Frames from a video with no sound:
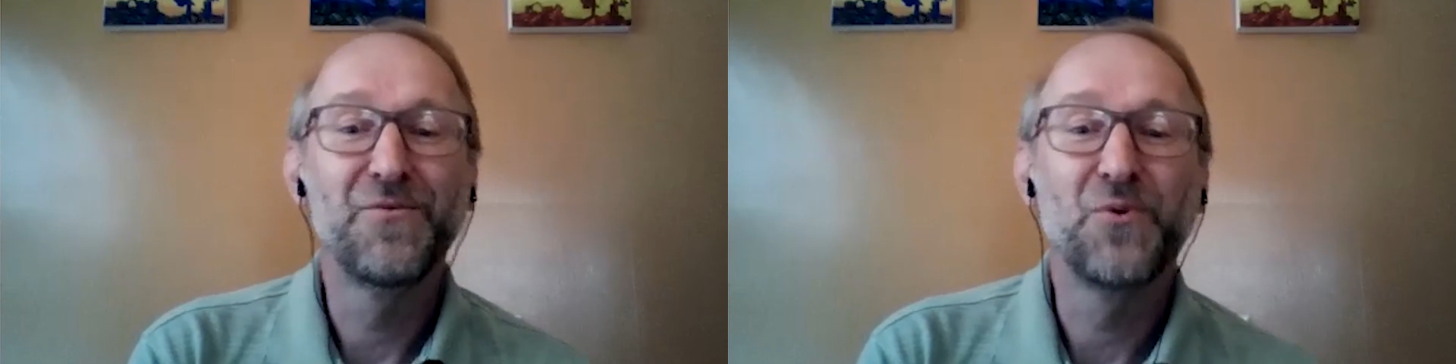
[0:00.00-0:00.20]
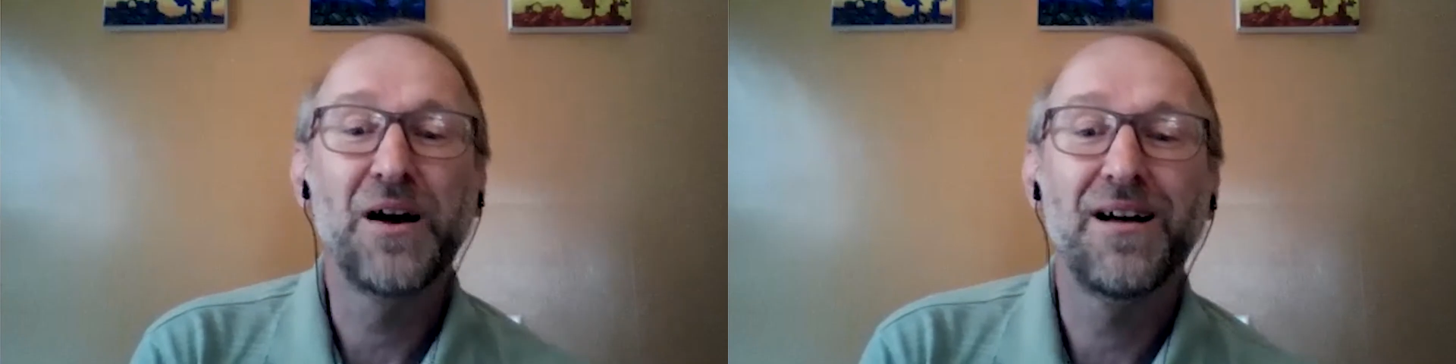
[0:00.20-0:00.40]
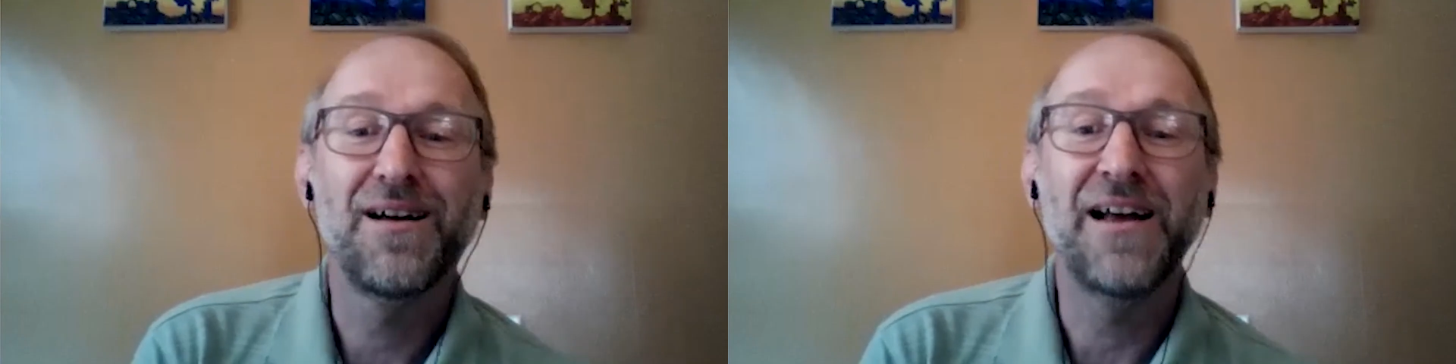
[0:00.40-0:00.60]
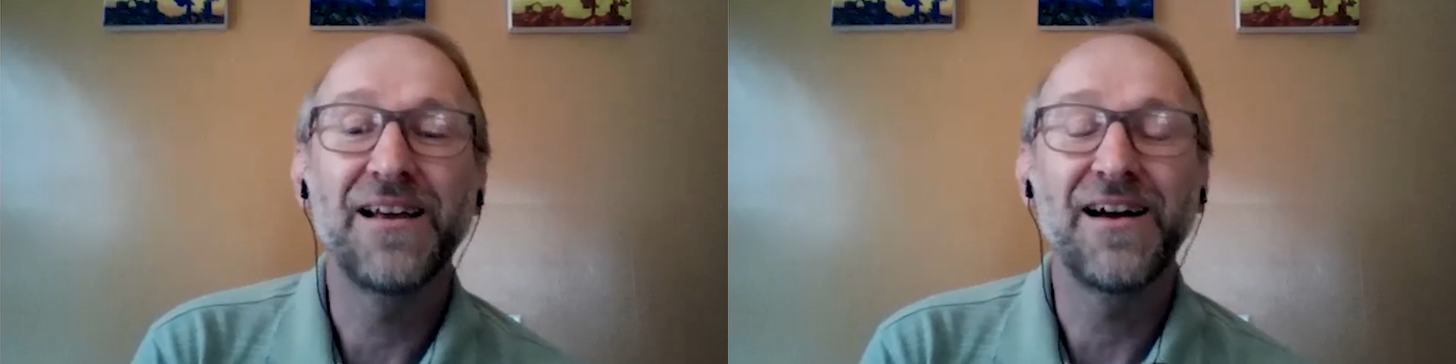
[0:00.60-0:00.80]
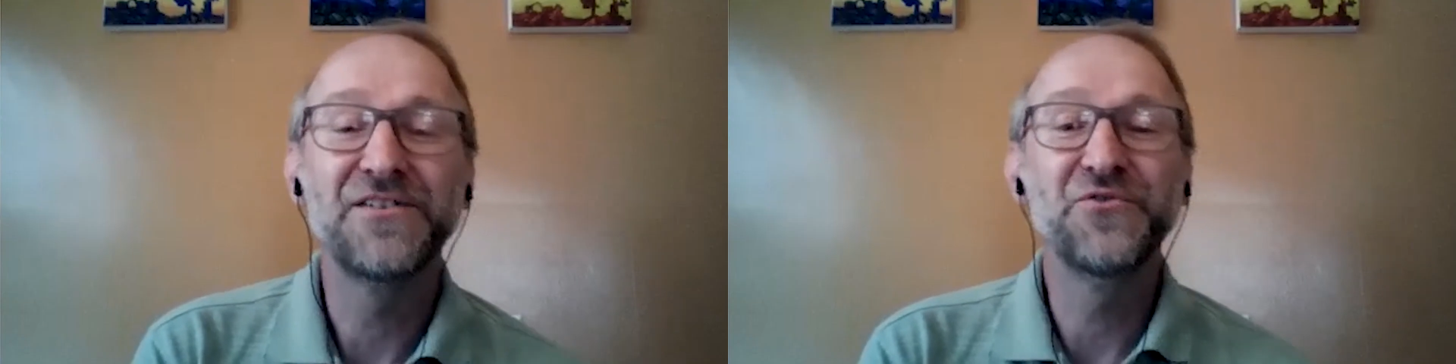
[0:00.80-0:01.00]
Well,
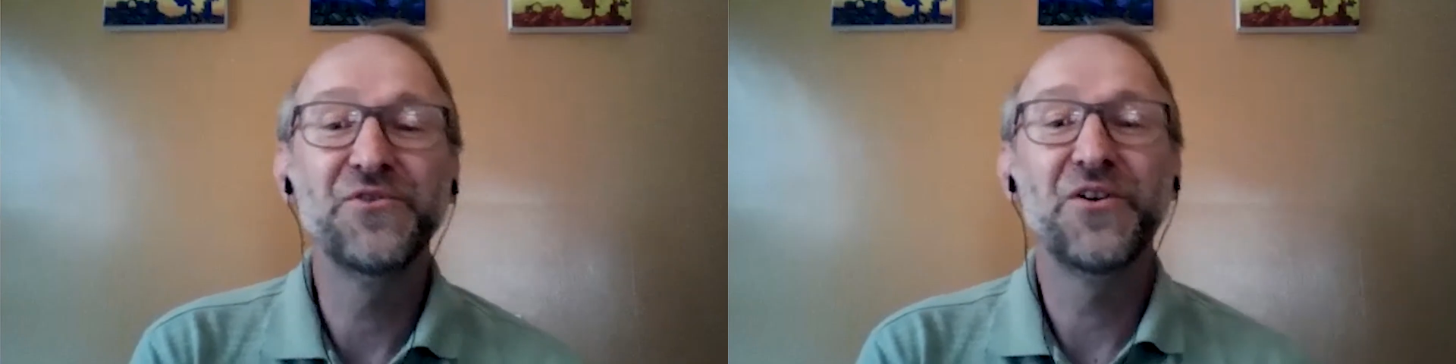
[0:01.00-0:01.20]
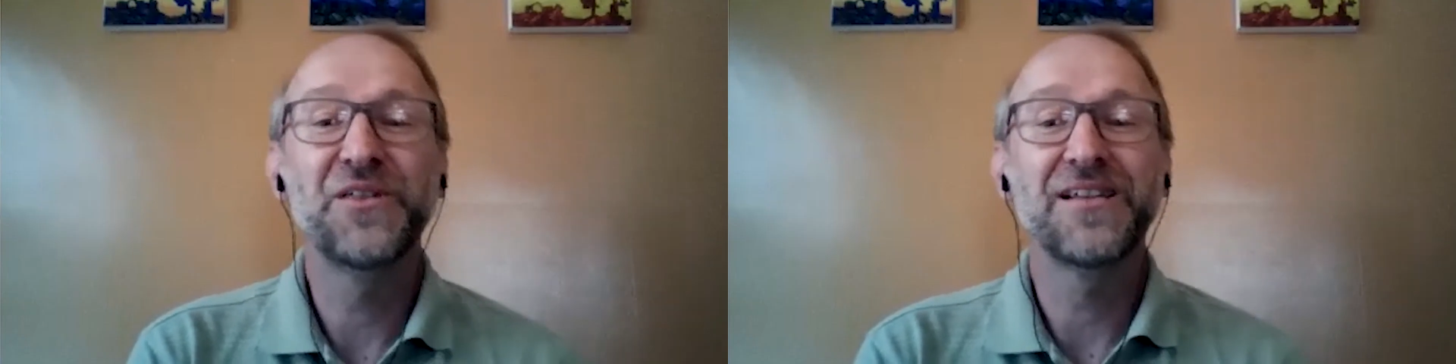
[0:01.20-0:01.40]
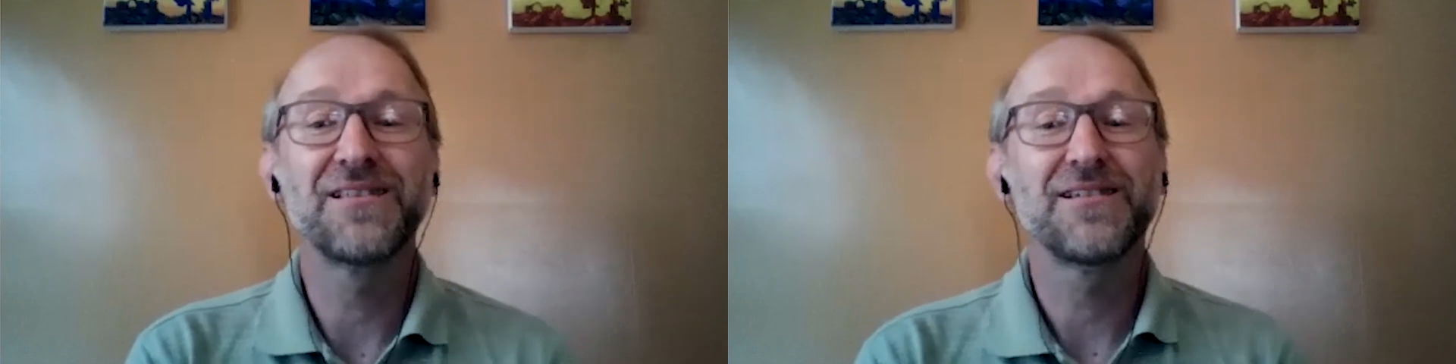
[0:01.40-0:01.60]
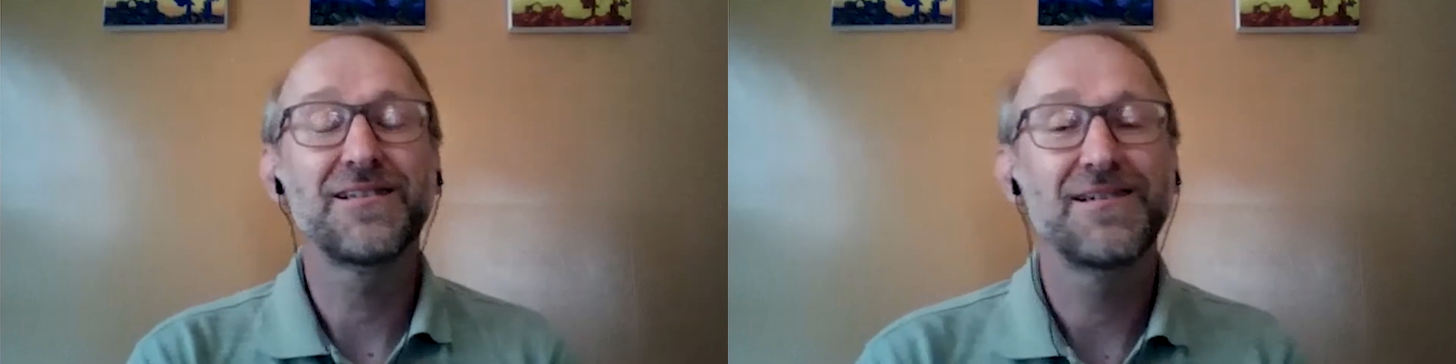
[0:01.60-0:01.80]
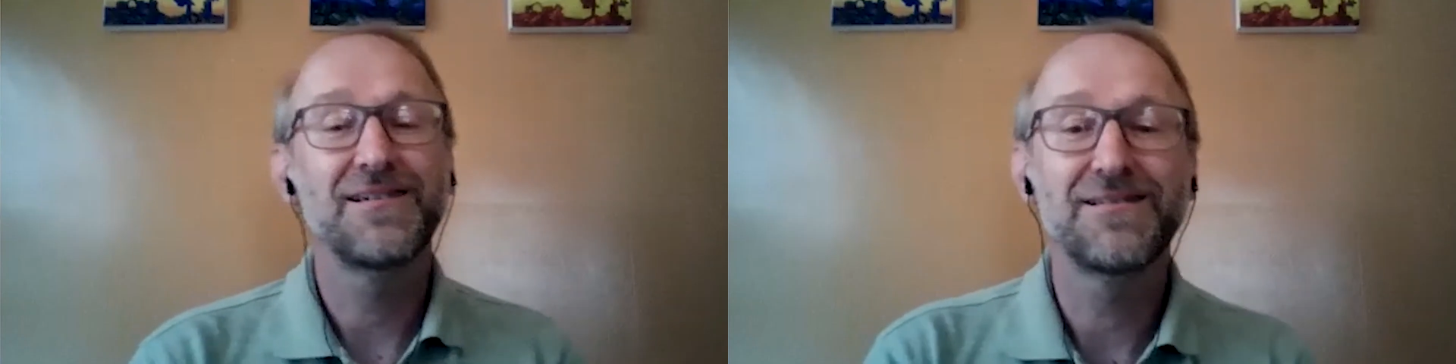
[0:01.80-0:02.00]
I do know that
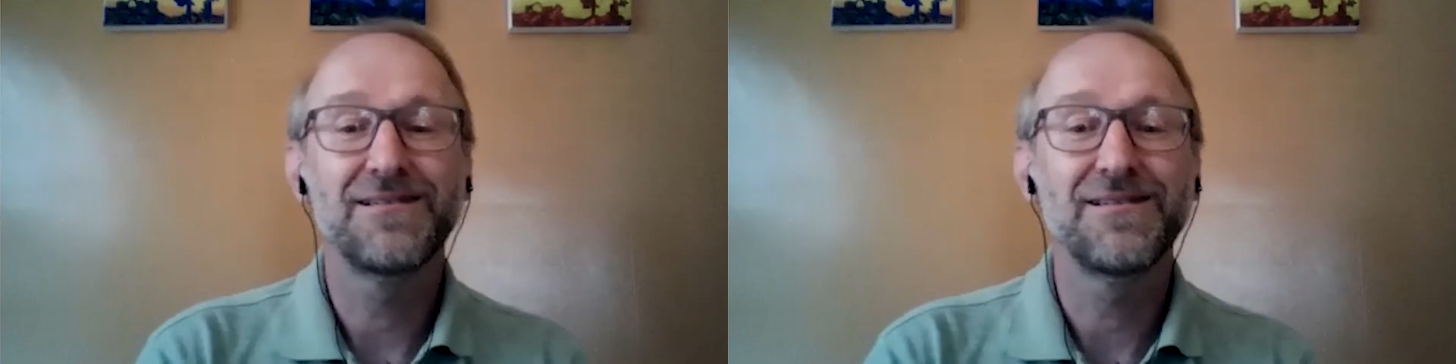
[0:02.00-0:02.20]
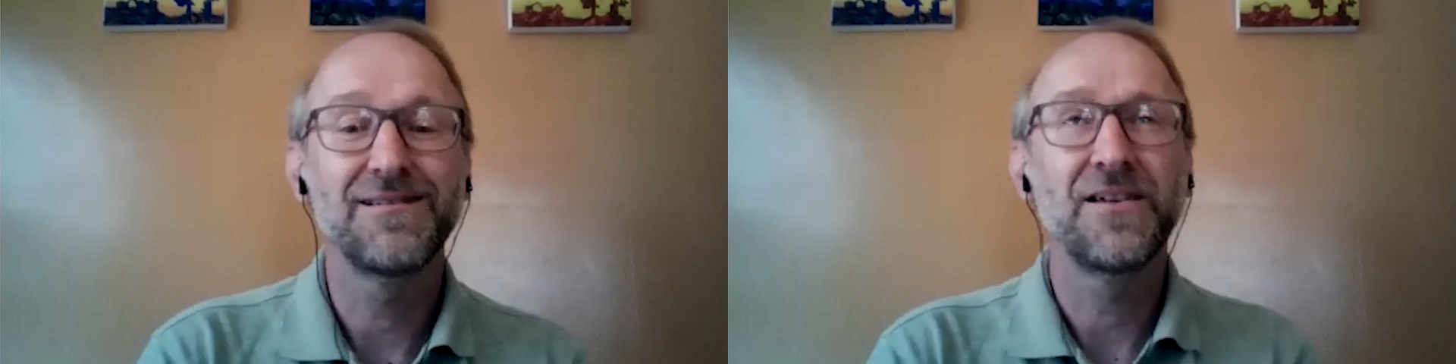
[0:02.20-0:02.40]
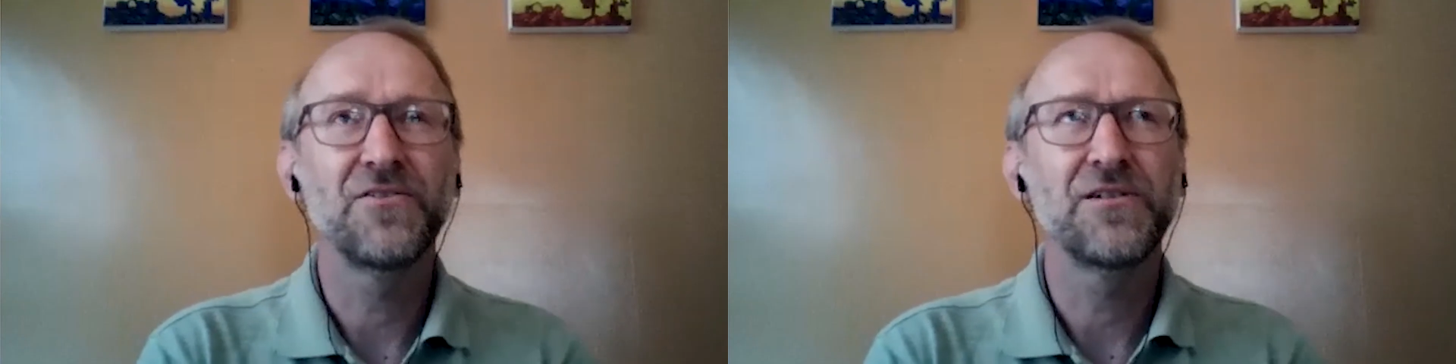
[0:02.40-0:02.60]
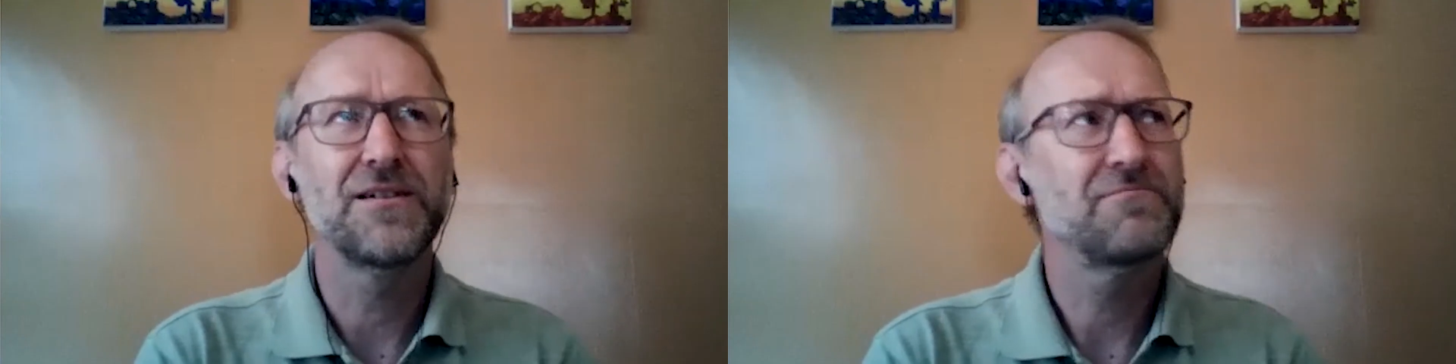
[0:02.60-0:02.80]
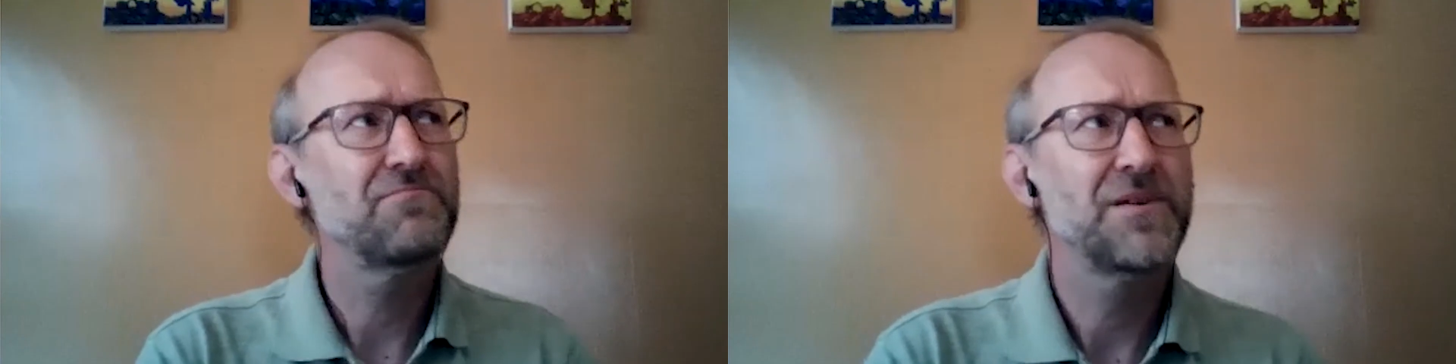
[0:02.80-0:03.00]
Lydia and
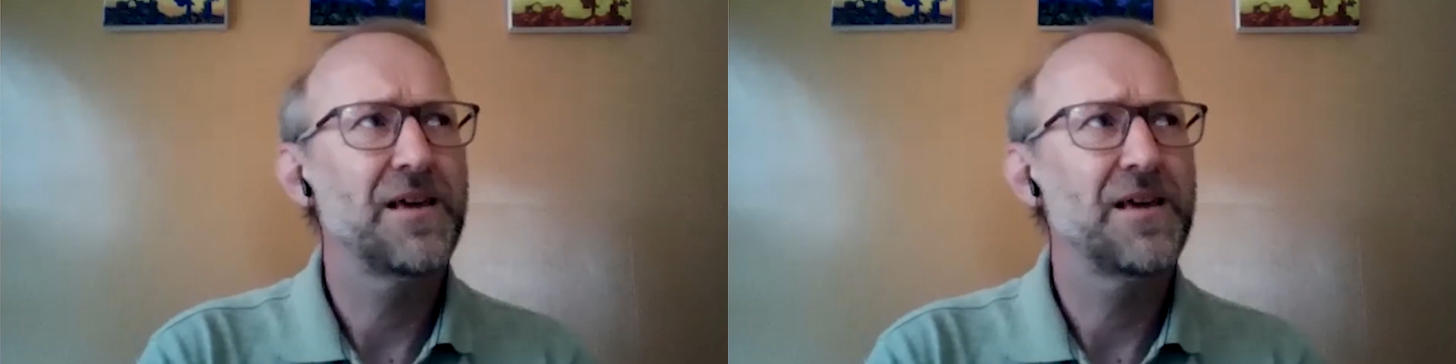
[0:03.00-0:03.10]
Aaron